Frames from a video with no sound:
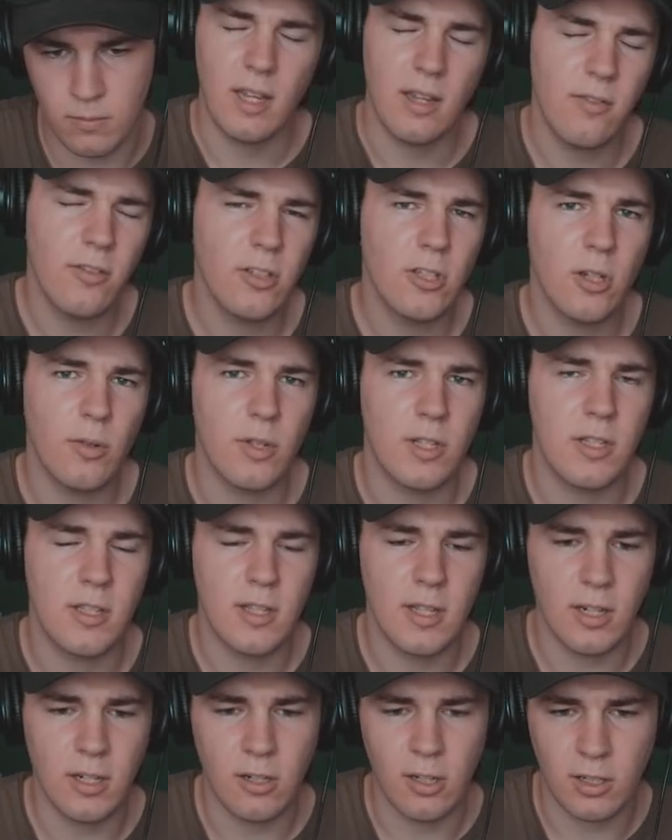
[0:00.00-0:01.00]
Even though it's
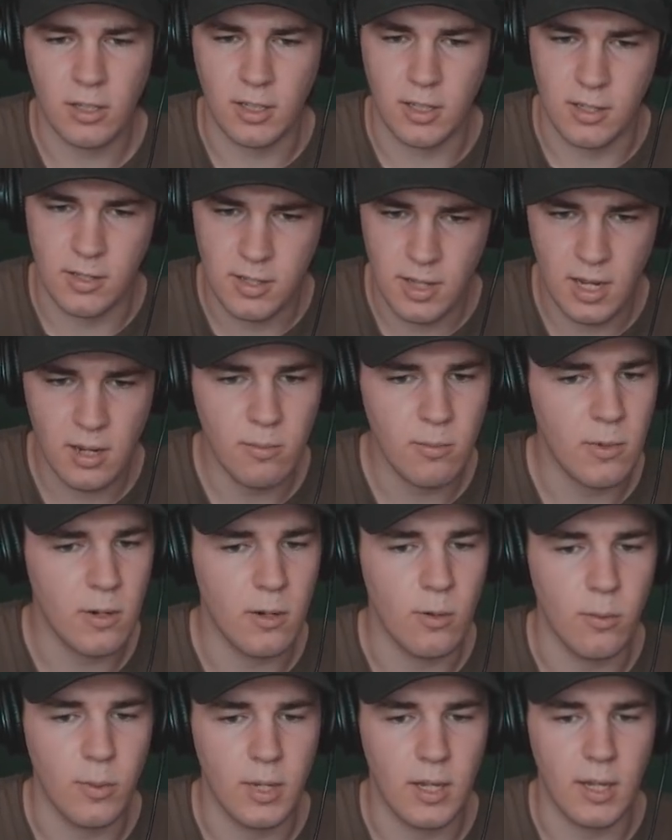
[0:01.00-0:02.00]
still not the
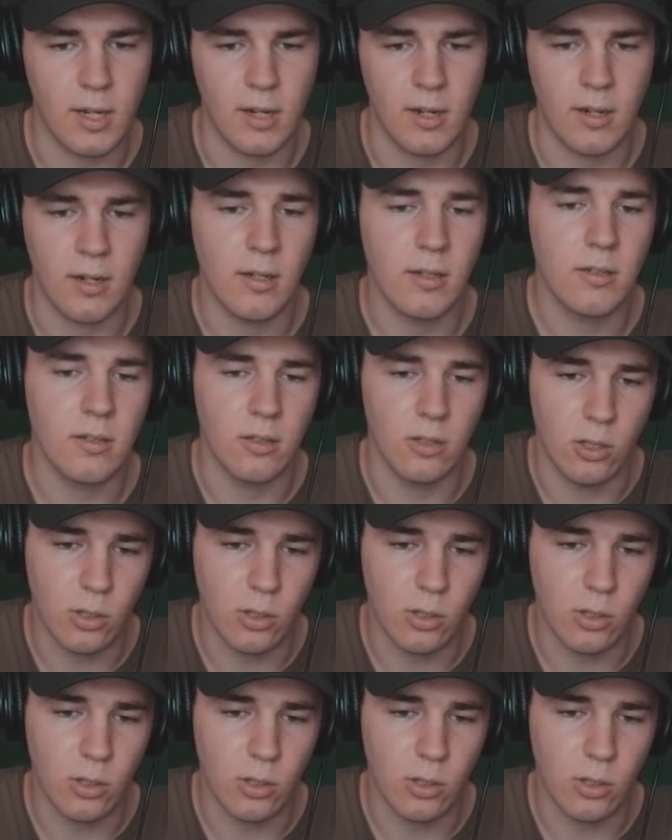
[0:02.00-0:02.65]
same, we can